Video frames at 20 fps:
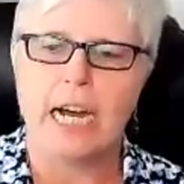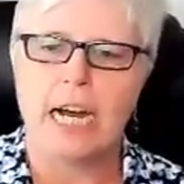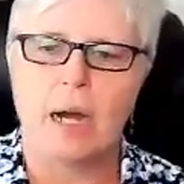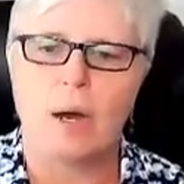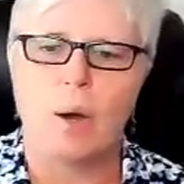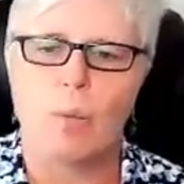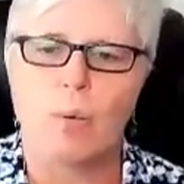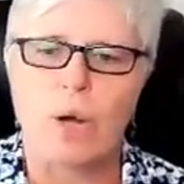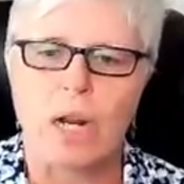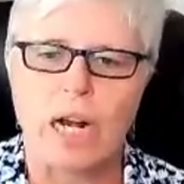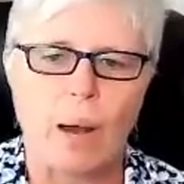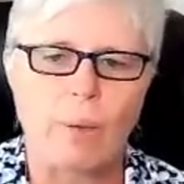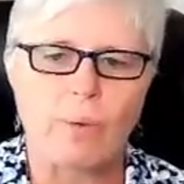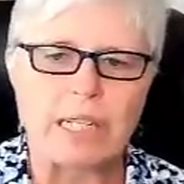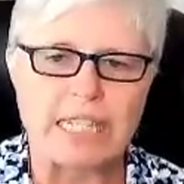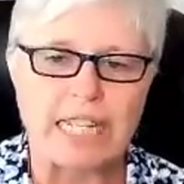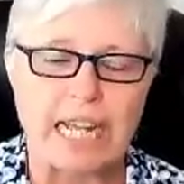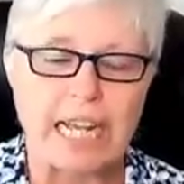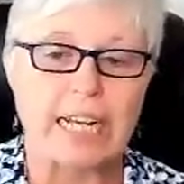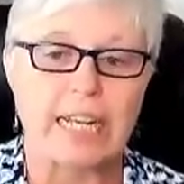uh, when I
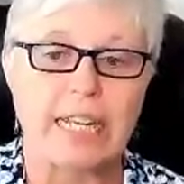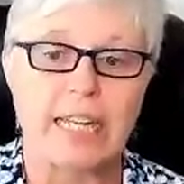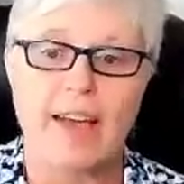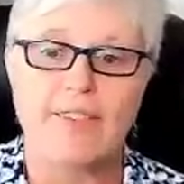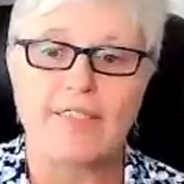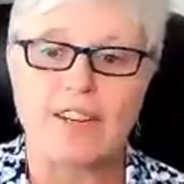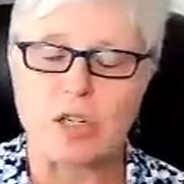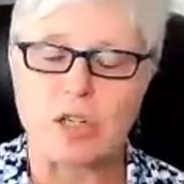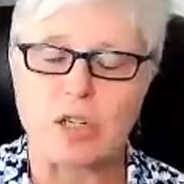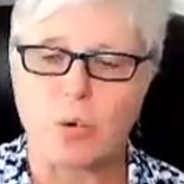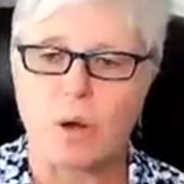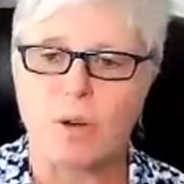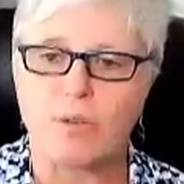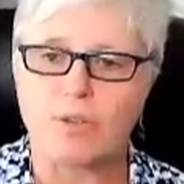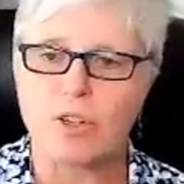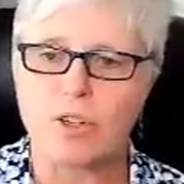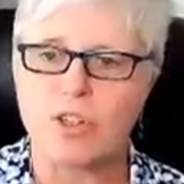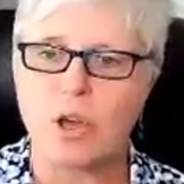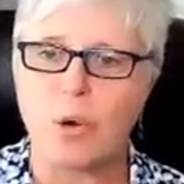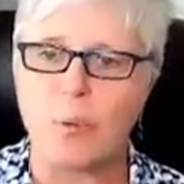was like 11 or 12
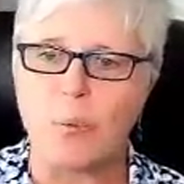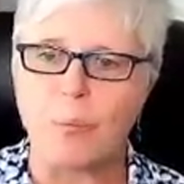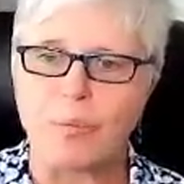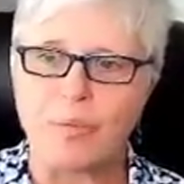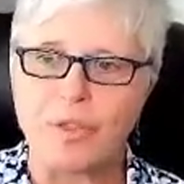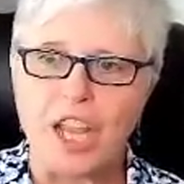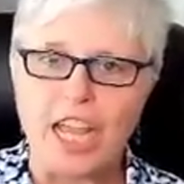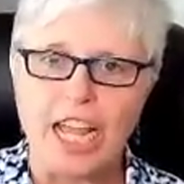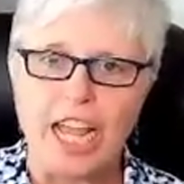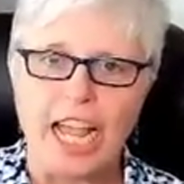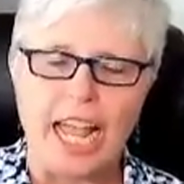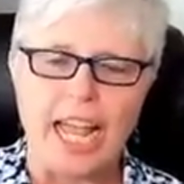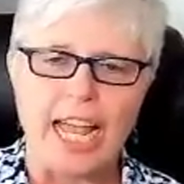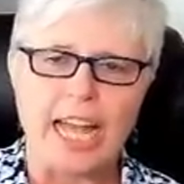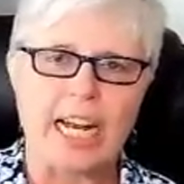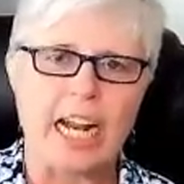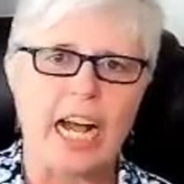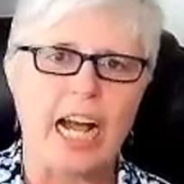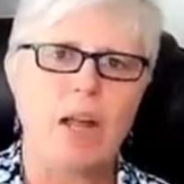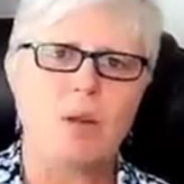years old,
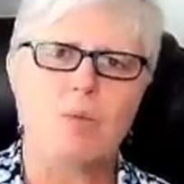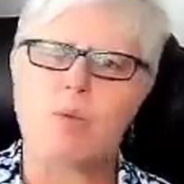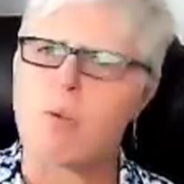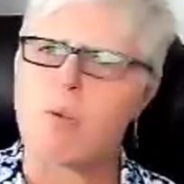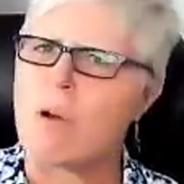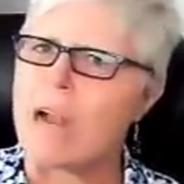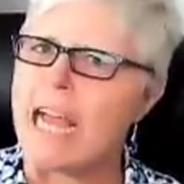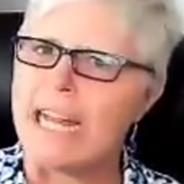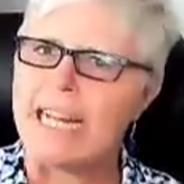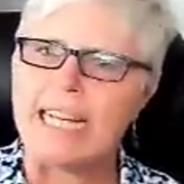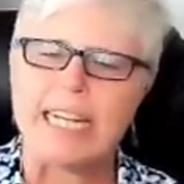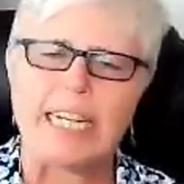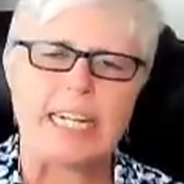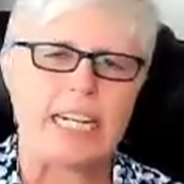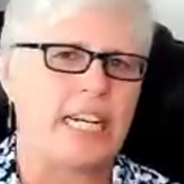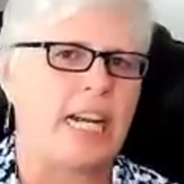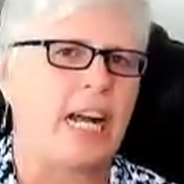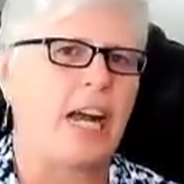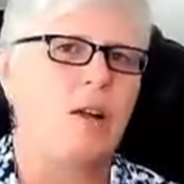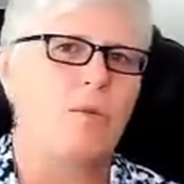and I read it
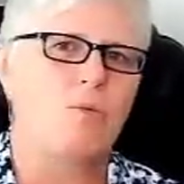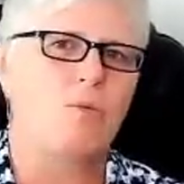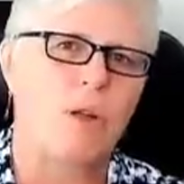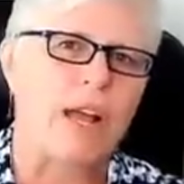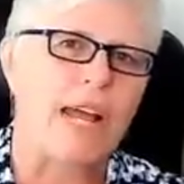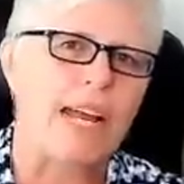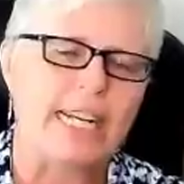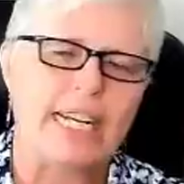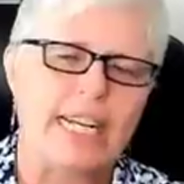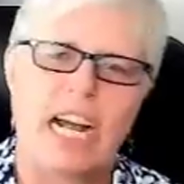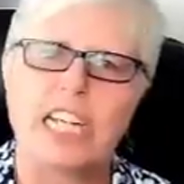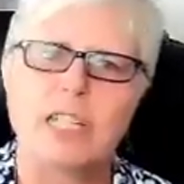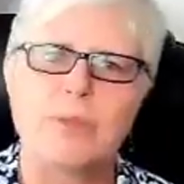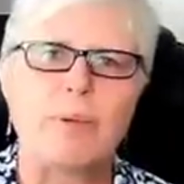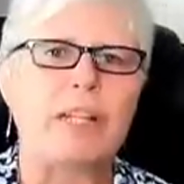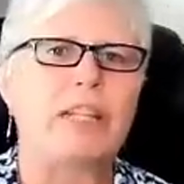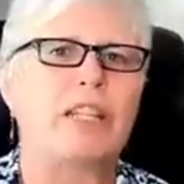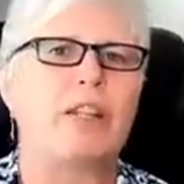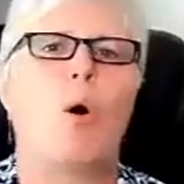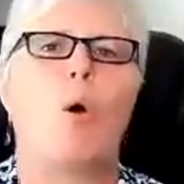and I read it. I
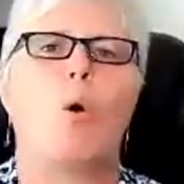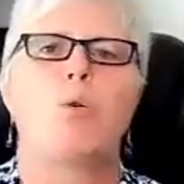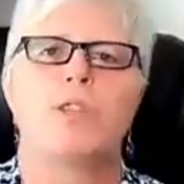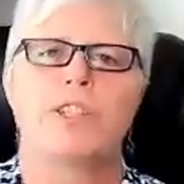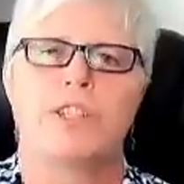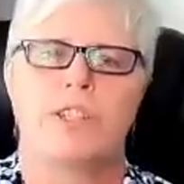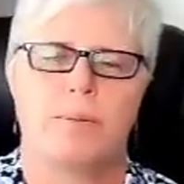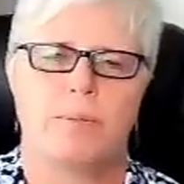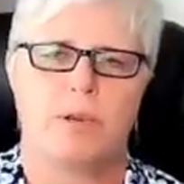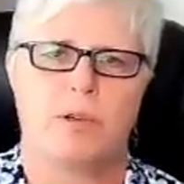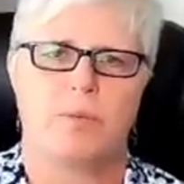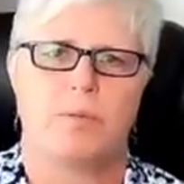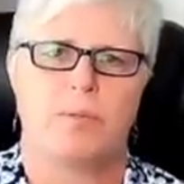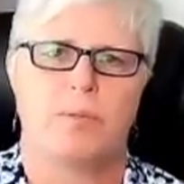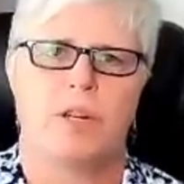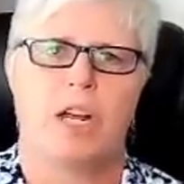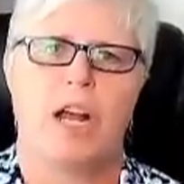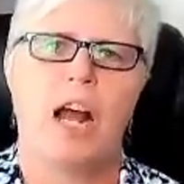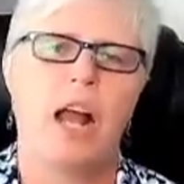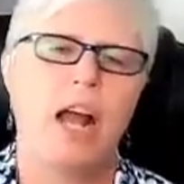spent the whole summer.
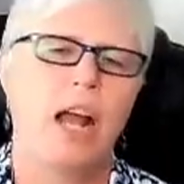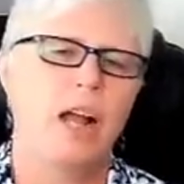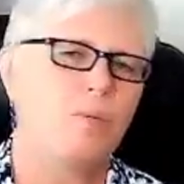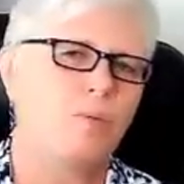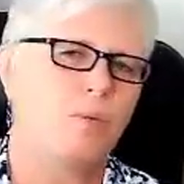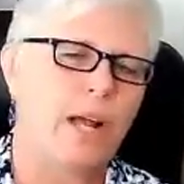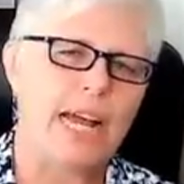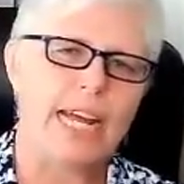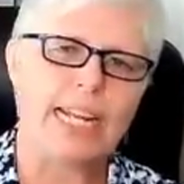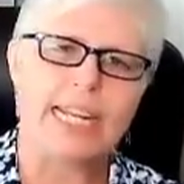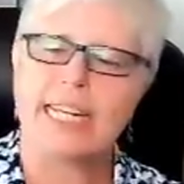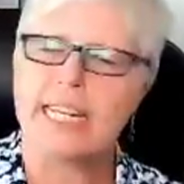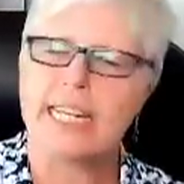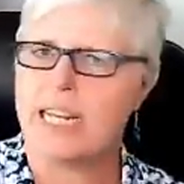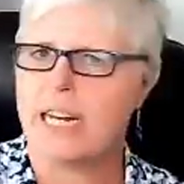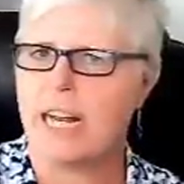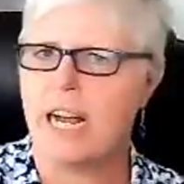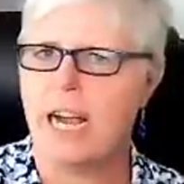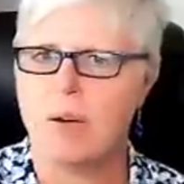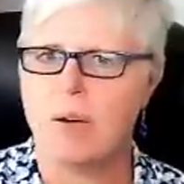I read it
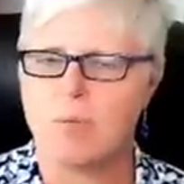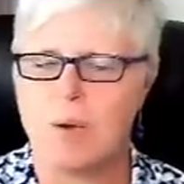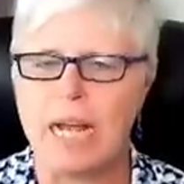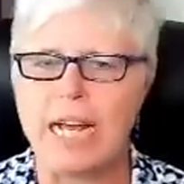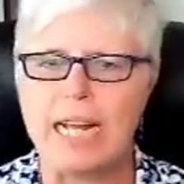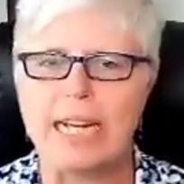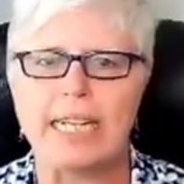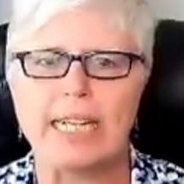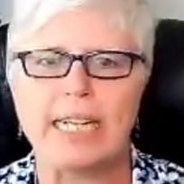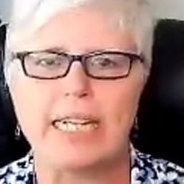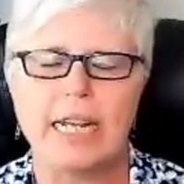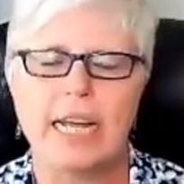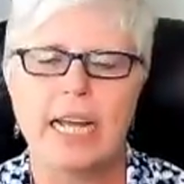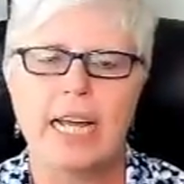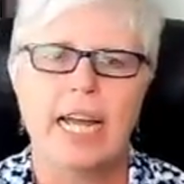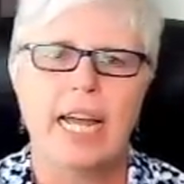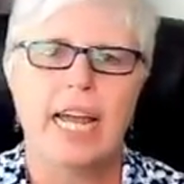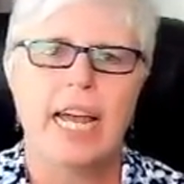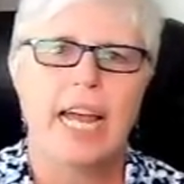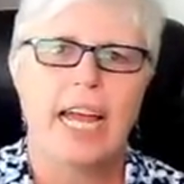and I read it.
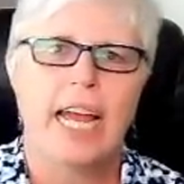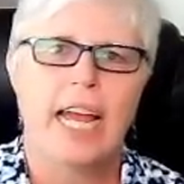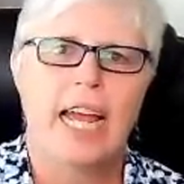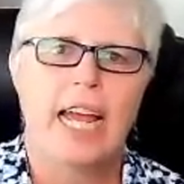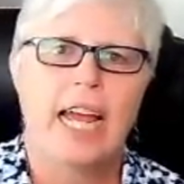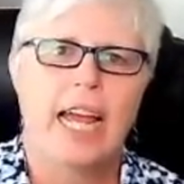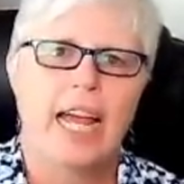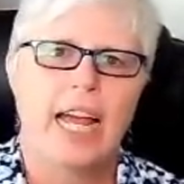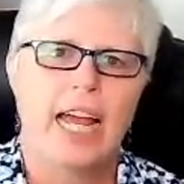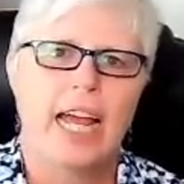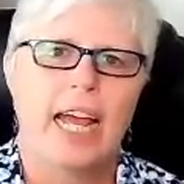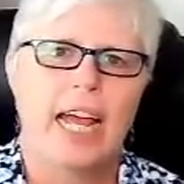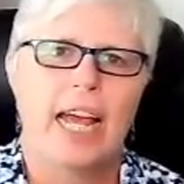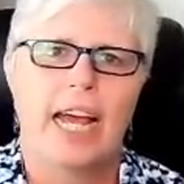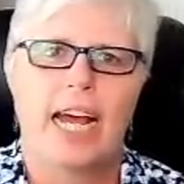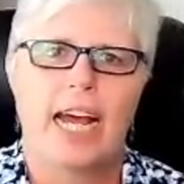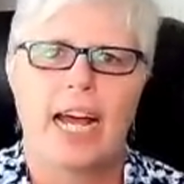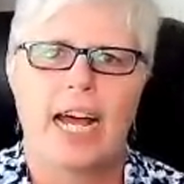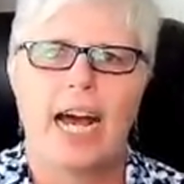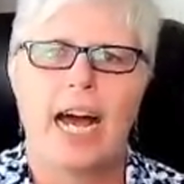
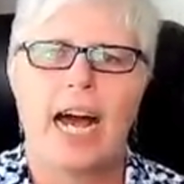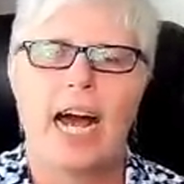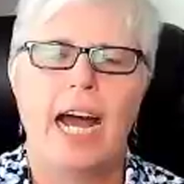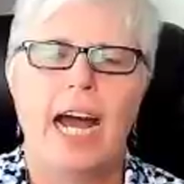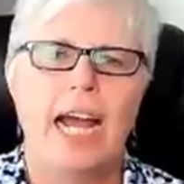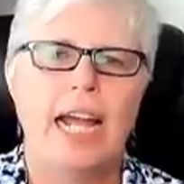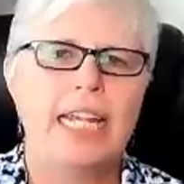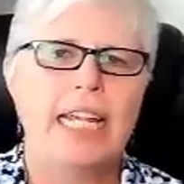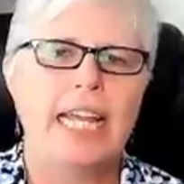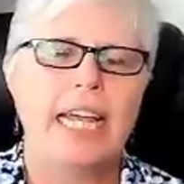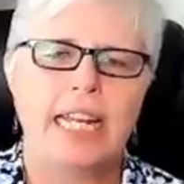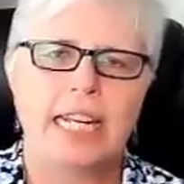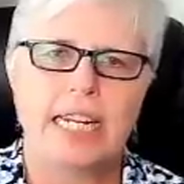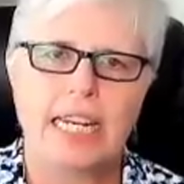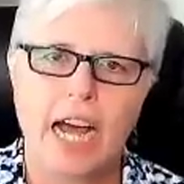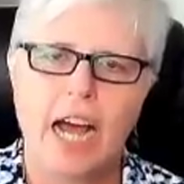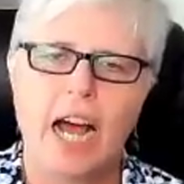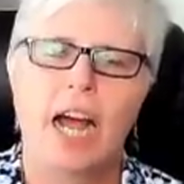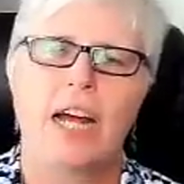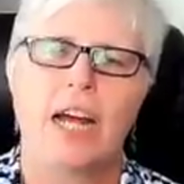I
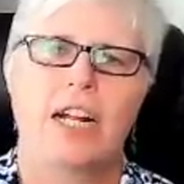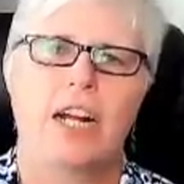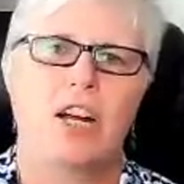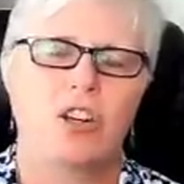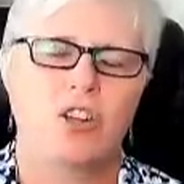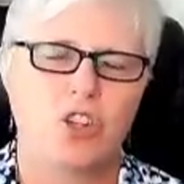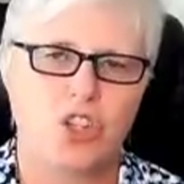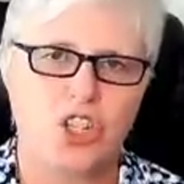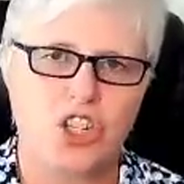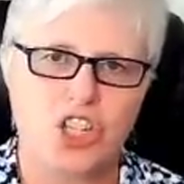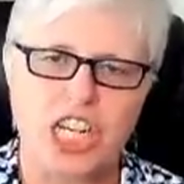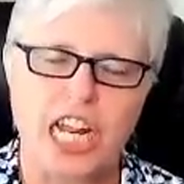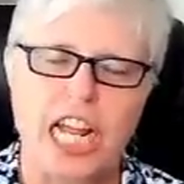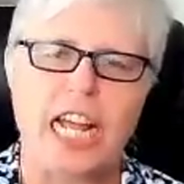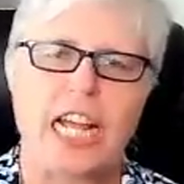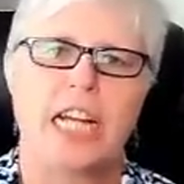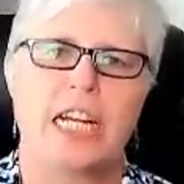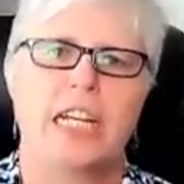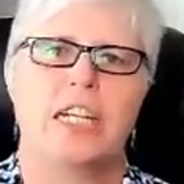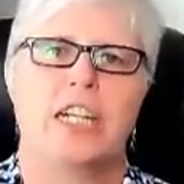cannot
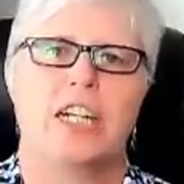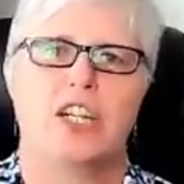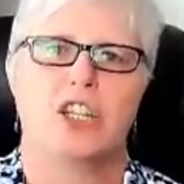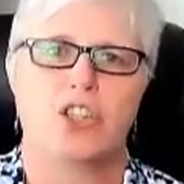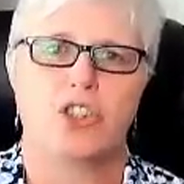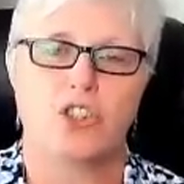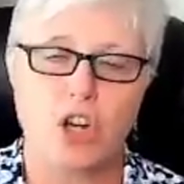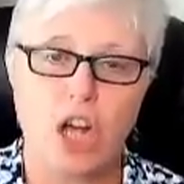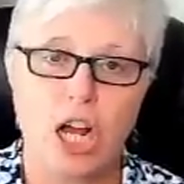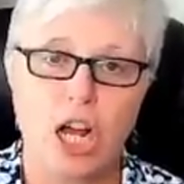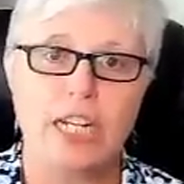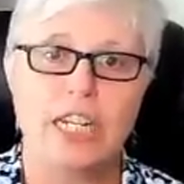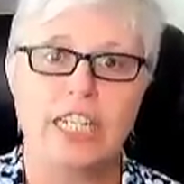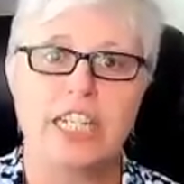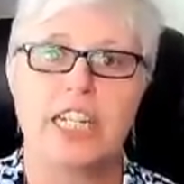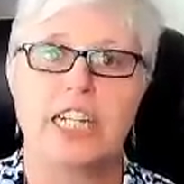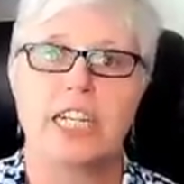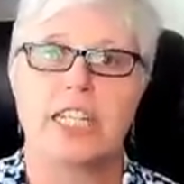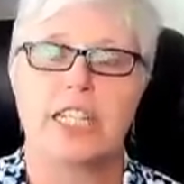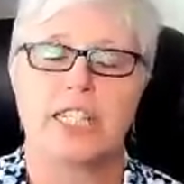understand
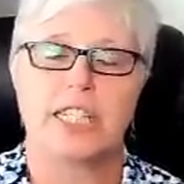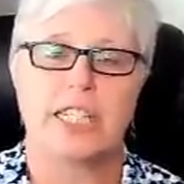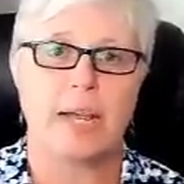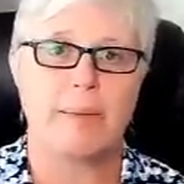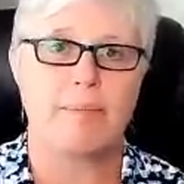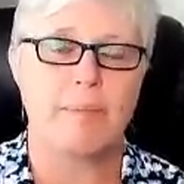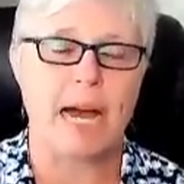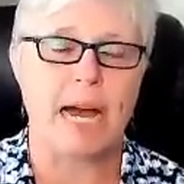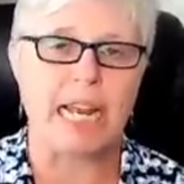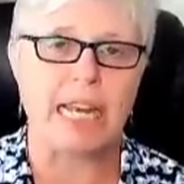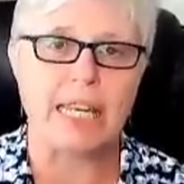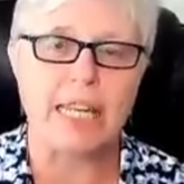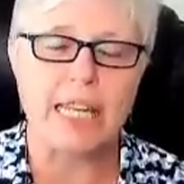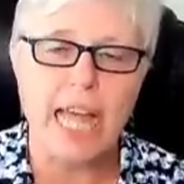astrology to save my